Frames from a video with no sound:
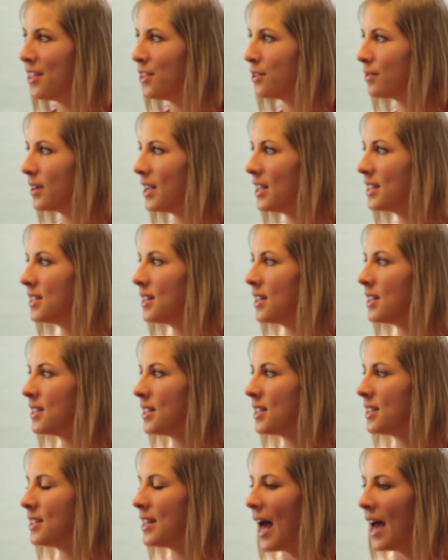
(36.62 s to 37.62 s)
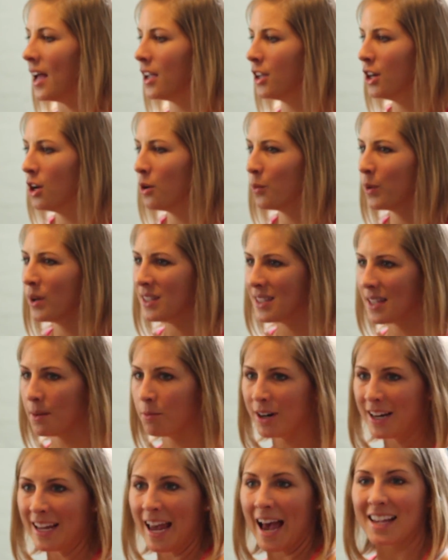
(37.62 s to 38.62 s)
And the reason is that, you know, when
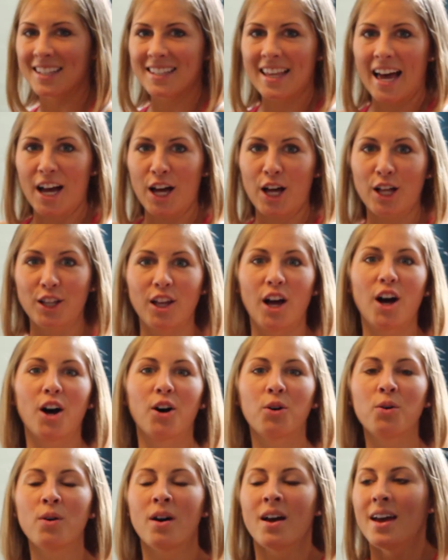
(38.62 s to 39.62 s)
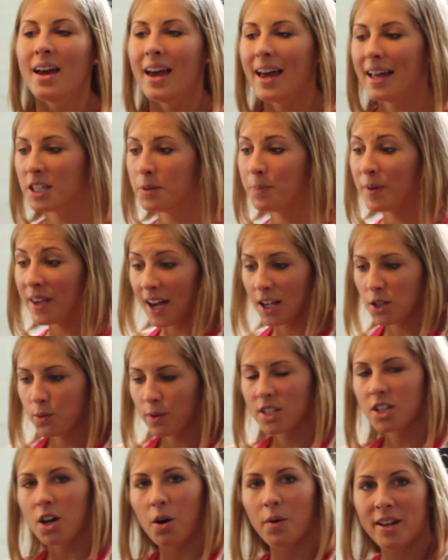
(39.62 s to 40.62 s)
somebody has that glow, it's because
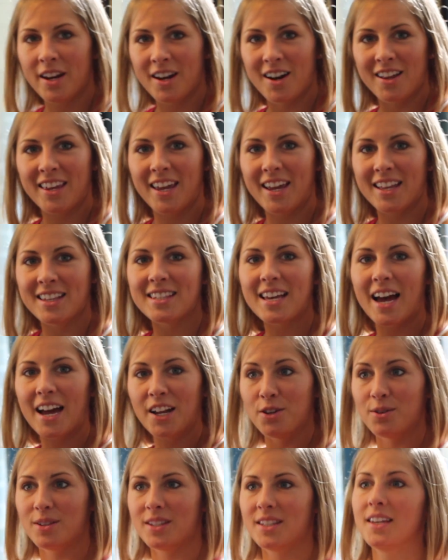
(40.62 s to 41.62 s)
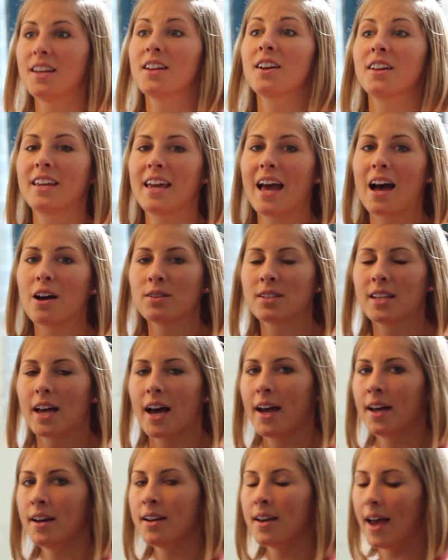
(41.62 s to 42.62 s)
what's going in on the inside, you see it on the
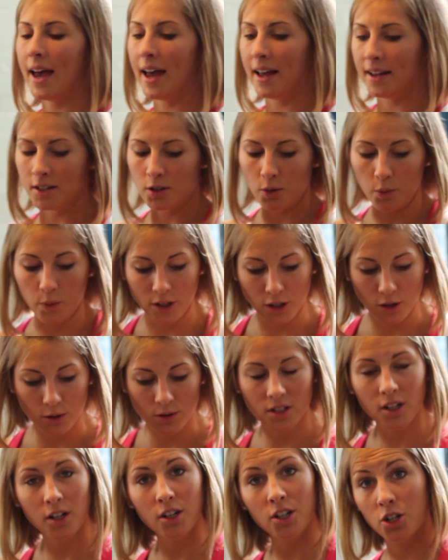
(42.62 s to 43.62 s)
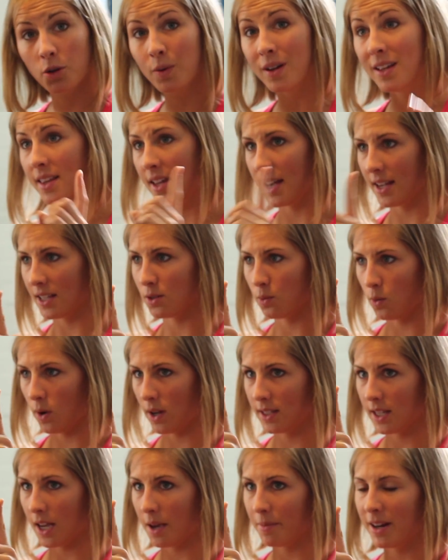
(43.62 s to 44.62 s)
outside. And when you start doing this
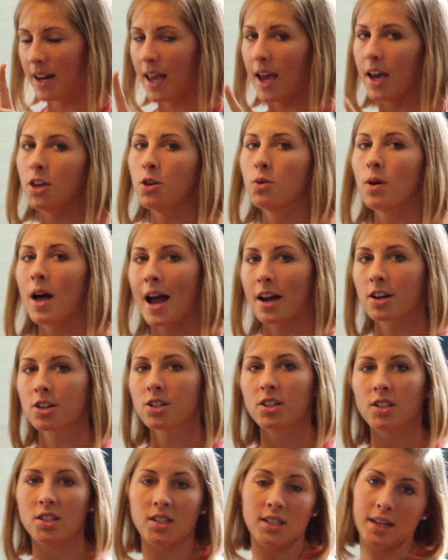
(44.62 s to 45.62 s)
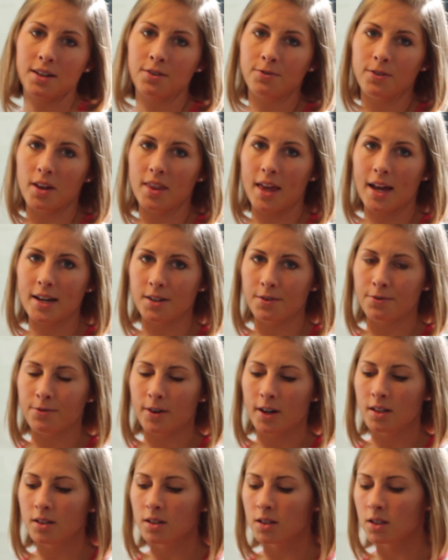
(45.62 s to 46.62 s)
one time a day, you will actually see and feel that
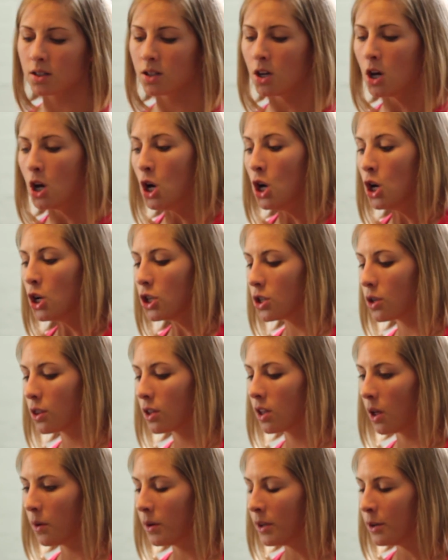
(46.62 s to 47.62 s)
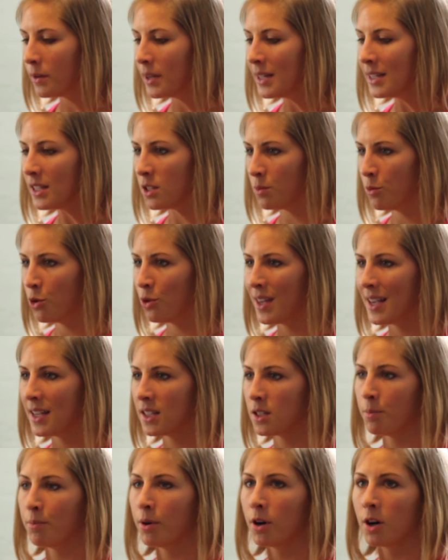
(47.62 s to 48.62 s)
difference. So the glowing green smoothie
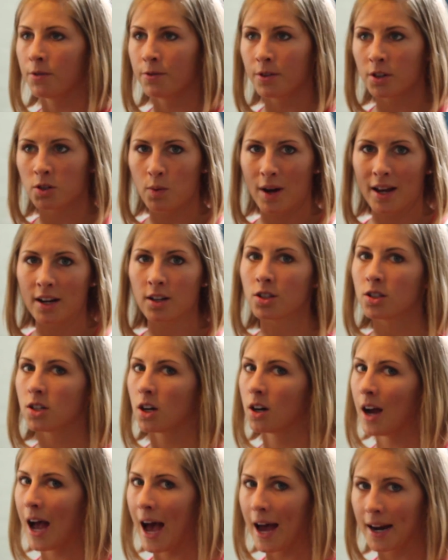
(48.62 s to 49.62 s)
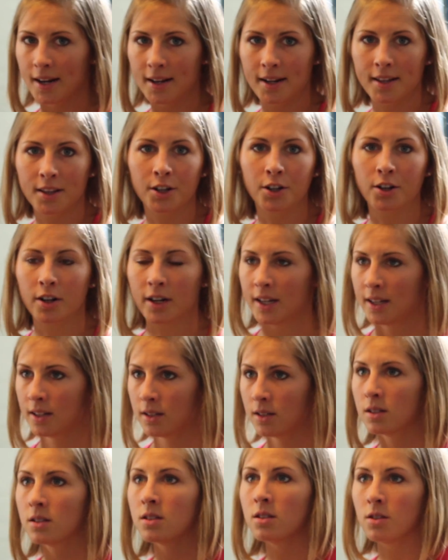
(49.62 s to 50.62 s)
is a perfect way to start adding in the
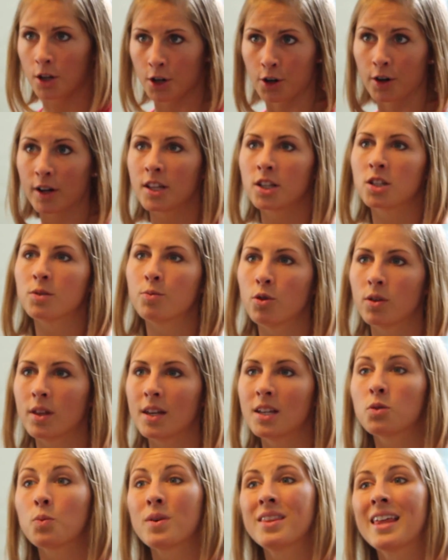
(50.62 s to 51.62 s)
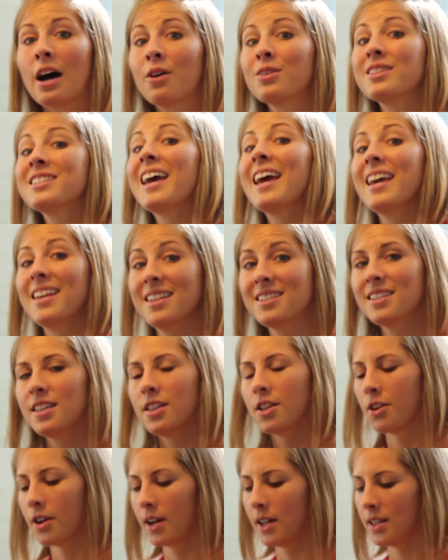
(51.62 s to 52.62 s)
green smoothies without tasting
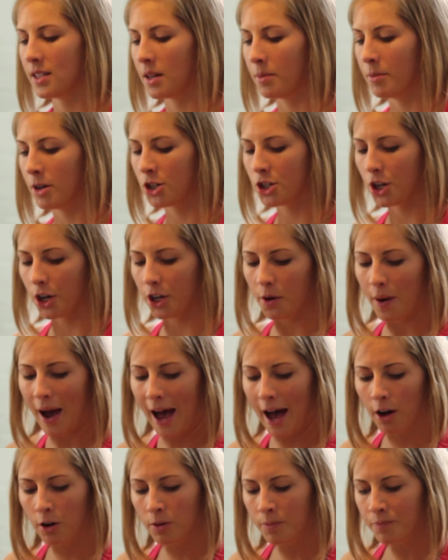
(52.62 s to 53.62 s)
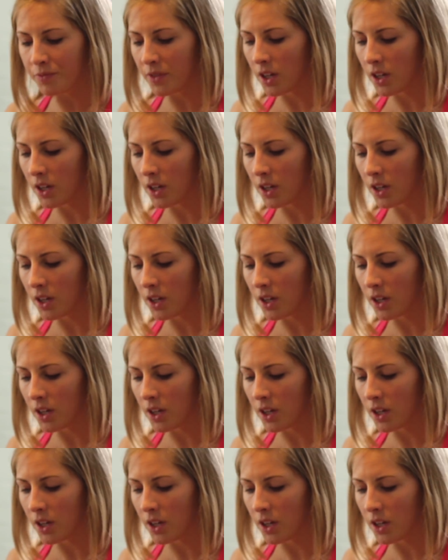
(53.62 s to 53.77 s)
the greens, and I'm going to show you how.